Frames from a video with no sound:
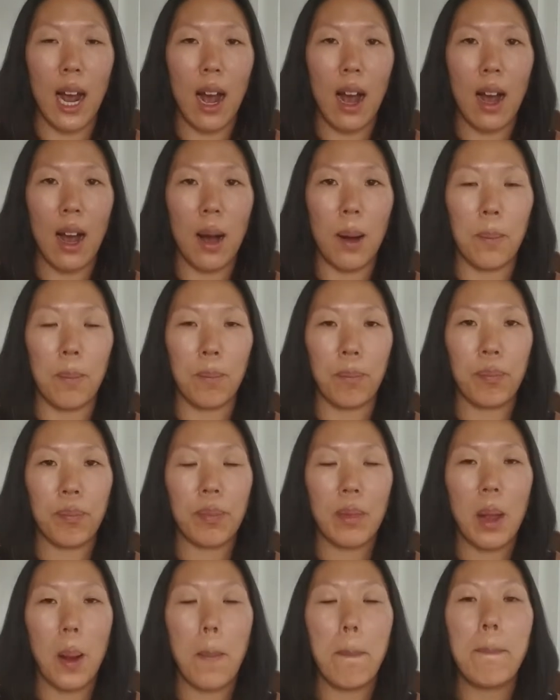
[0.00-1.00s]

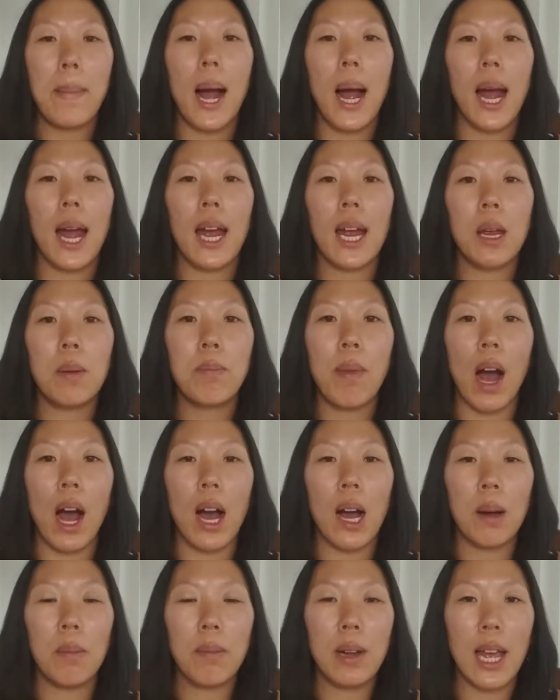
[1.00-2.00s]
my
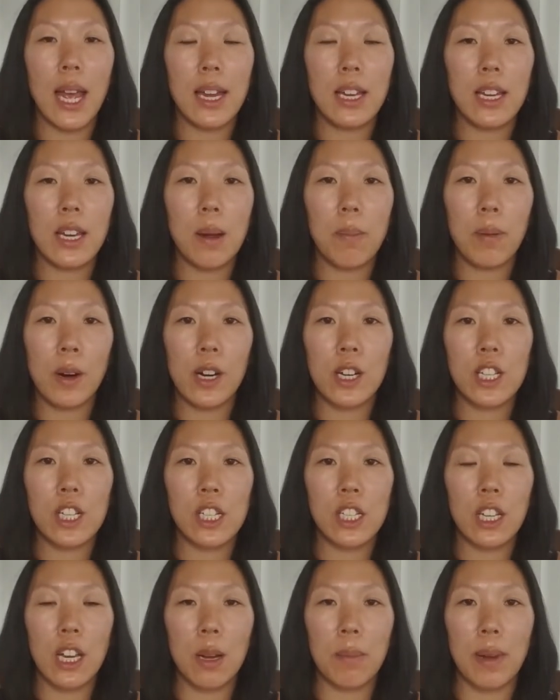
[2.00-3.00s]
mom ended up
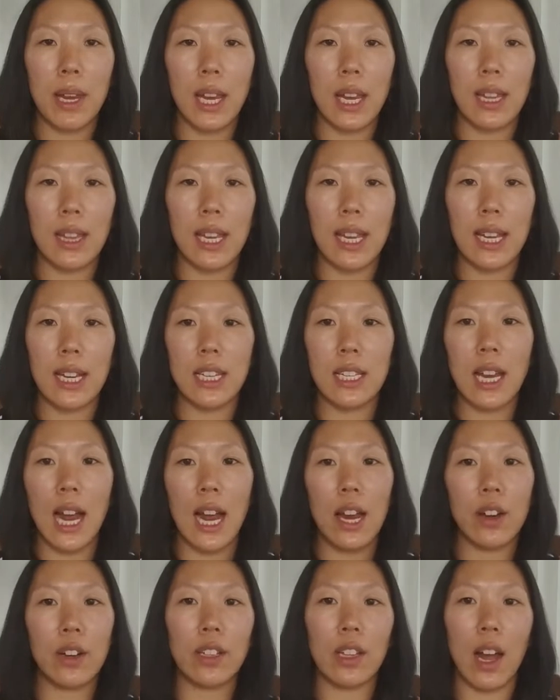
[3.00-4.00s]
purchasing me the
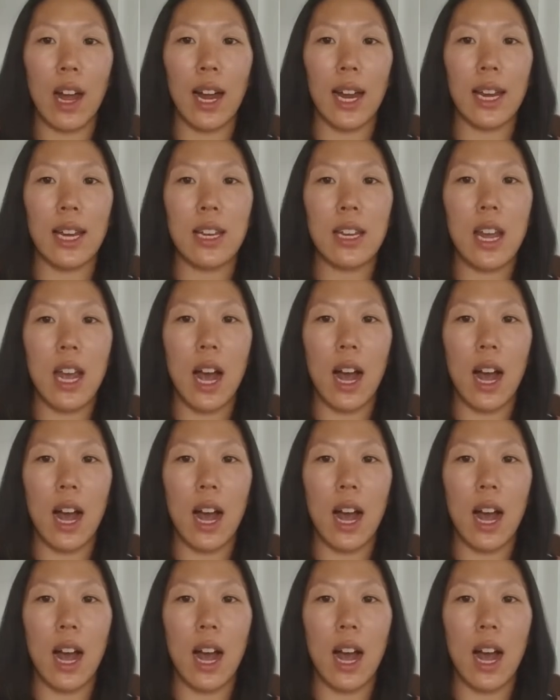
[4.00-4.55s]
entire line